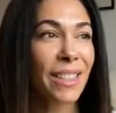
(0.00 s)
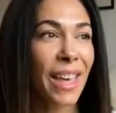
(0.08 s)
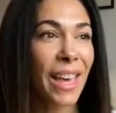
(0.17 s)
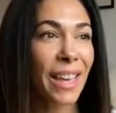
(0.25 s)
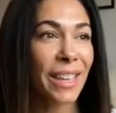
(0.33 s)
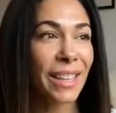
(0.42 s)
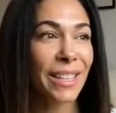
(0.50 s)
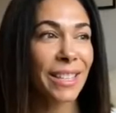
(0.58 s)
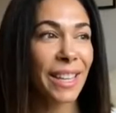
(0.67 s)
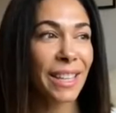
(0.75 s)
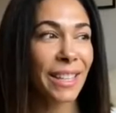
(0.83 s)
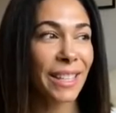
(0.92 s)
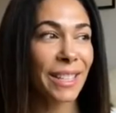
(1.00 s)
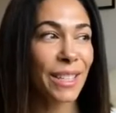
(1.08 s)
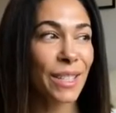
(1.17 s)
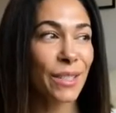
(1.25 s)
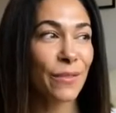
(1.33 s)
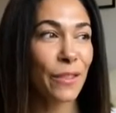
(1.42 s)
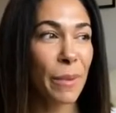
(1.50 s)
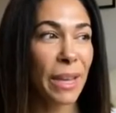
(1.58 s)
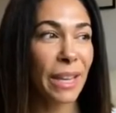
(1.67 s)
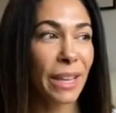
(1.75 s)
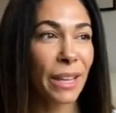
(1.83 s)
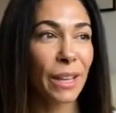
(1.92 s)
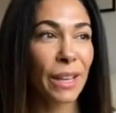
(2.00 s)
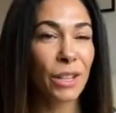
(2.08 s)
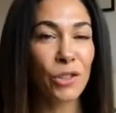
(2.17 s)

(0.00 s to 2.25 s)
that is, I guess, for me,